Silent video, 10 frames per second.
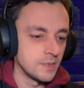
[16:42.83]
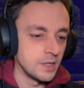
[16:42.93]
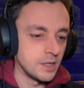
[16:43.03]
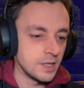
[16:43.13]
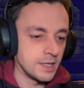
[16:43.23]

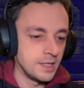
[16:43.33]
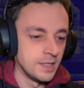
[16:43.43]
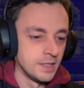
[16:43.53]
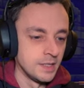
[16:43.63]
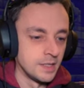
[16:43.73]
Okay.
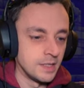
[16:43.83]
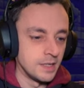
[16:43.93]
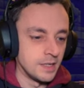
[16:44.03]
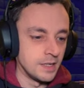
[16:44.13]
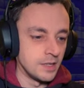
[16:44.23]

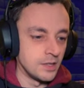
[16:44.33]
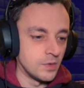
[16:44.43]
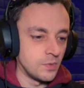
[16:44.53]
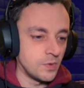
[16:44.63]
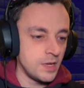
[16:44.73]
And
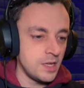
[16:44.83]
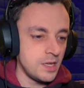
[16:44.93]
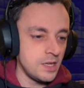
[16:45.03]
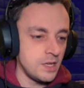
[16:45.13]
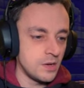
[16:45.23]
the
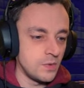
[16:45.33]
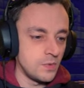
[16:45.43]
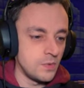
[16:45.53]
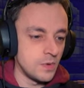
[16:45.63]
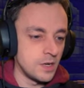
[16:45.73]
way
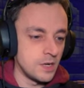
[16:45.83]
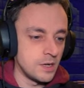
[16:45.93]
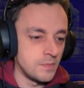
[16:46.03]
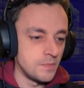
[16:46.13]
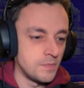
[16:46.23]

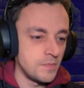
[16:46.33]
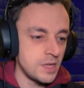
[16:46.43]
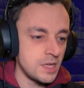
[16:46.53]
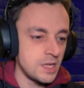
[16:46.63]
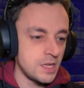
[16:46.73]
uh,
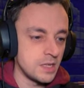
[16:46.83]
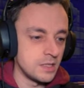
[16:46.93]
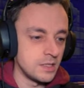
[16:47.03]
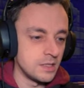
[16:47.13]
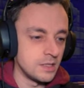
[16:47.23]
me
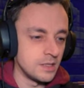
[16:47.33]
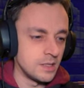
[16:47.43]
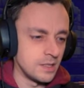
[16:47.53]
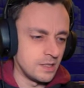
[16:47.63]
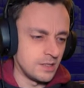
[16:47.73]

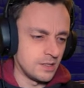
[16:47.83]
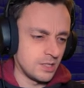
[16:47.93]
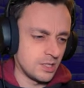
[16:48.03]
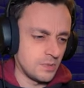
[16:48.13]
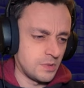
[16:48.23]
uh,
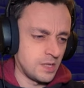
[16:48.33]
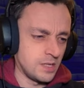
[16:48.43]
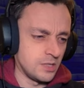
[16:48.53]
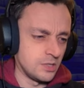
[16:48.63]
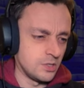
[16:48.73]

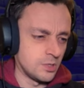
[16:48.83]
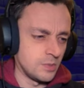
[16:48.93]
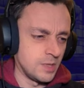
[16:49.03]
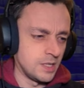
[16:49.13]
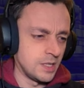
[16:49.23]
something
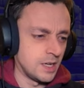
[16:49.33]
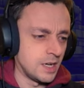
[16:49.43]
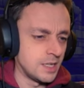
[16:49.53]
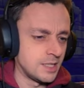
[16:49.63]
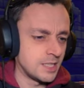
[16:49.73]
drumming.
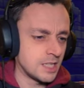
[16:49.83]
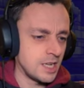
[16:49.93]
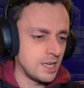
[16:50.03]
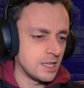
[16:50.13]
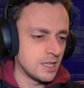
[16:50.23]
I'd
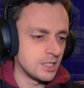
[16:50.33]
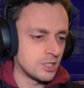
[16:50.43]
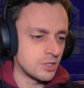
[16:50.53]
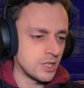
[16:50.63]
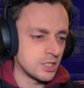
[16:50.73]
say there's
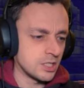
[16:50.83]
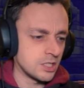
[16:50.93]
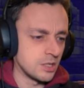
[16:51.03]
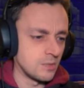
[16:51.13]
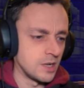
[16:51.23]
treasure
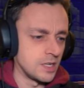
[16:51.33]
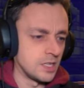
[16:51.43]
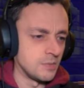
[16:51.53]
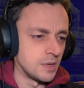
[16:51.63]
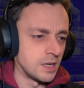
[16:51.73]
somewhere
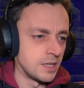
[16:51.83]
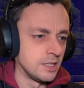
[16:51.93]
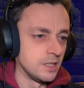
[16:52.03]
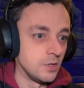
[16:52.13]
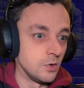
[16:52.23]
nearby.
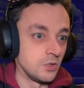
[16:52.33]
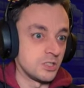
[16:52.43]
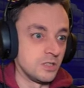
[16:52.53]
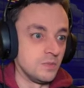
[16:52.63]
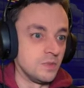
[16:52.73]

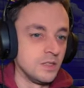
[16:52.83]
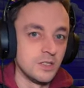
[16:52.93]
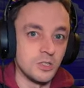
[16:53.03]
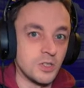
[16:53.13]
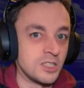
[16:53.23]
Awesome.
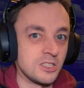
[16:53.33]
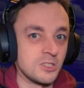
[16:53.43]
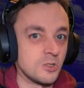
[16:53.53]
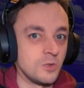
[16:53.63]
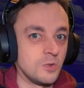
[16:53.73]

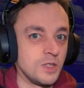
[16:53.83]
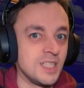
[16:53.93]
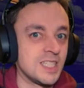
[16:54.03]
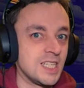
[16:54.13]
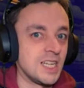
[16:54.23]
Treasure's
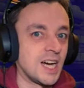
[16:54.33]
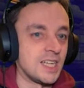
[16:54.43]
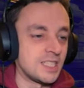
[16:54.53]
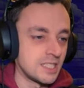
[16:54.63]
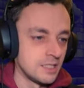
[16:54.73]
always
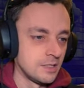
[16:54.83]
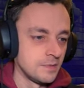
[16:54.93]
nice.